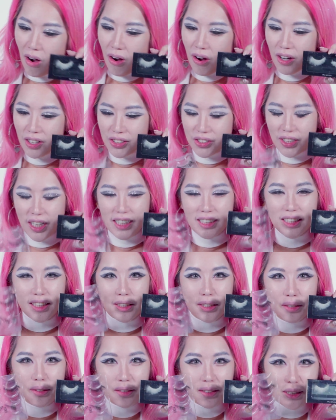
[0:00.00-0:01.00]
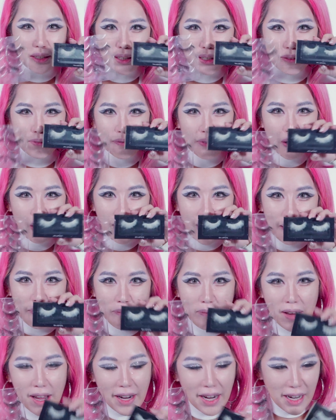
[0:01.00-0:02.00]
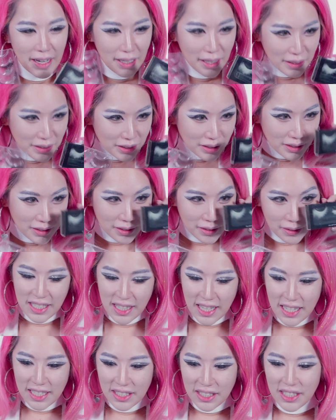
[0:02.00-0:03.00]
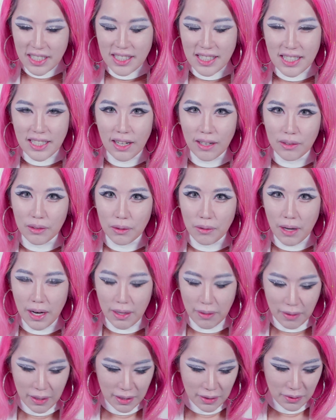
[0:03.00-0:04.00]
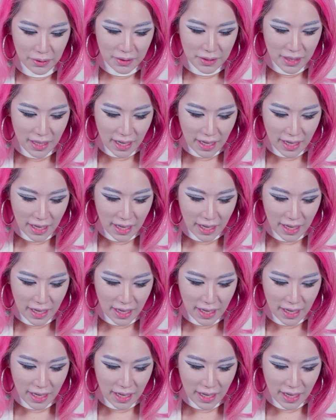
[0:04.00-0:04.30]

or should I just use the default like black eyelashes. Let's just see how the white one looks